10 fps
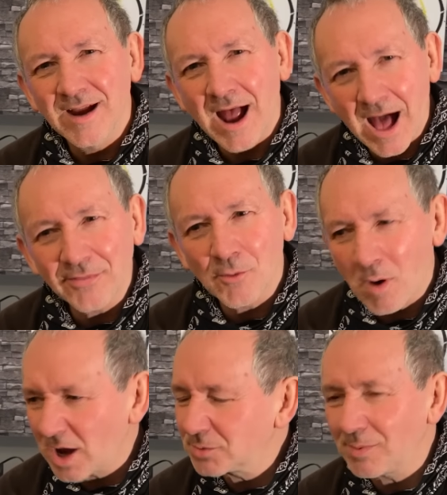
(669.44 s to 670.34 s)

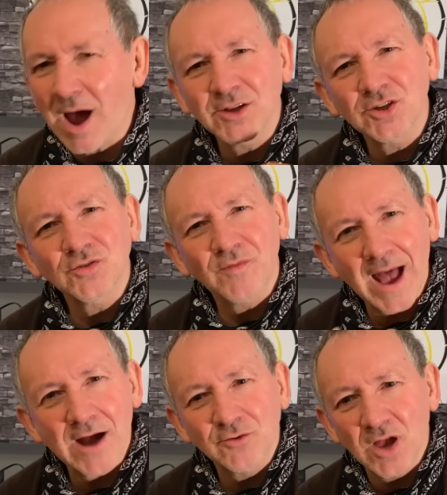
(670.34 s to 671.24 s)
otherwise. But I just
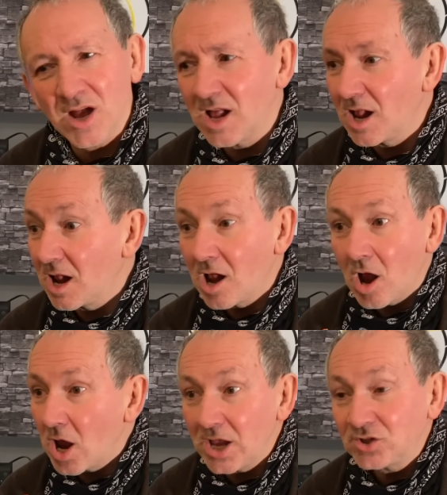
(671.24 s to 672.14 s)
found that
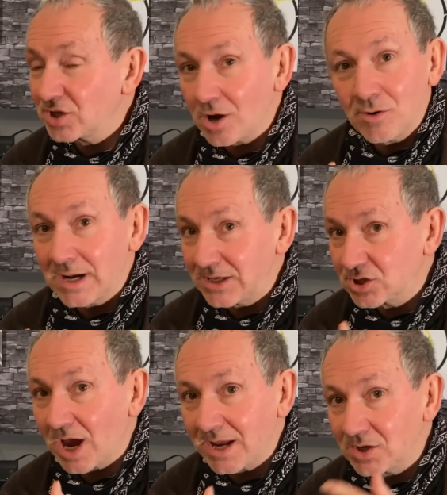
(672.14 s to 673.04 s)
it totally
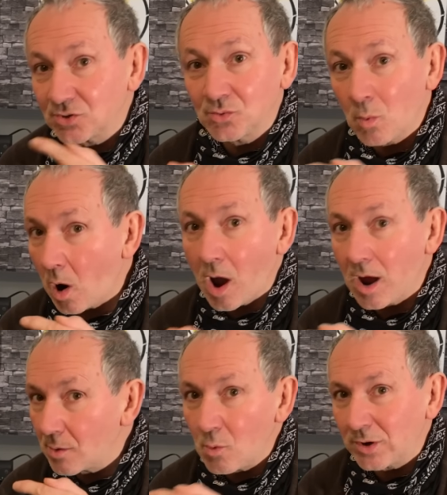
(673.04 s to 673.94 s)
changed what
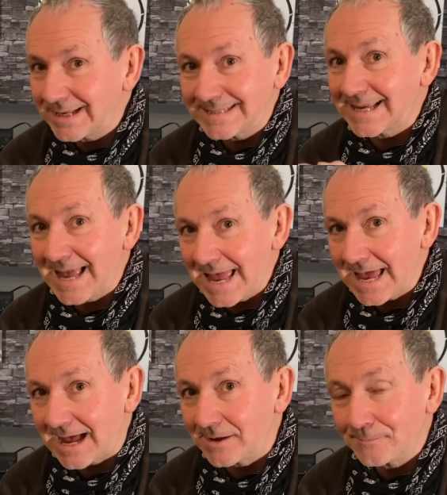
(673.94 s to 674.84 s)
I wanted to
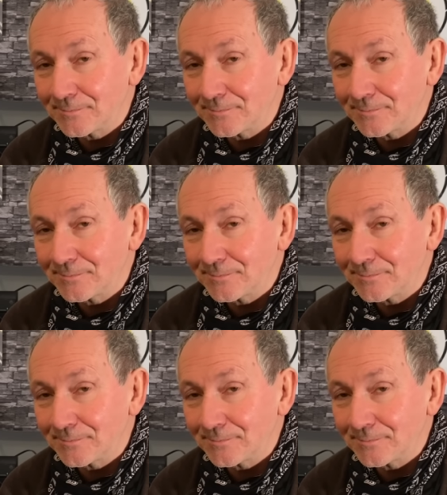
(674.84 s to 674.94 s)
hear.